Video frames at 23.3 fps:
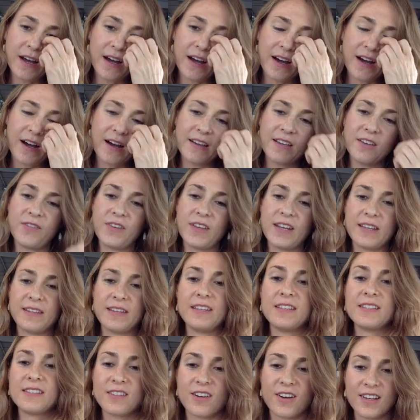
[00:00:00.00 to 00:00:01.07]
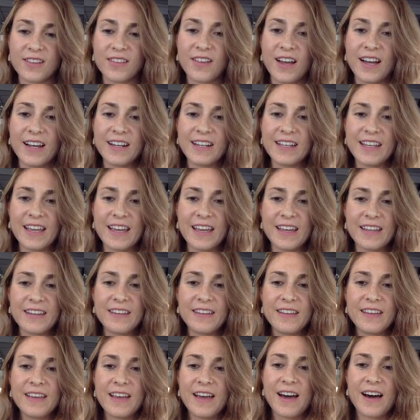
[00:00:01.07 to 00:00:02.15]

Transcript: uh, if it is online again.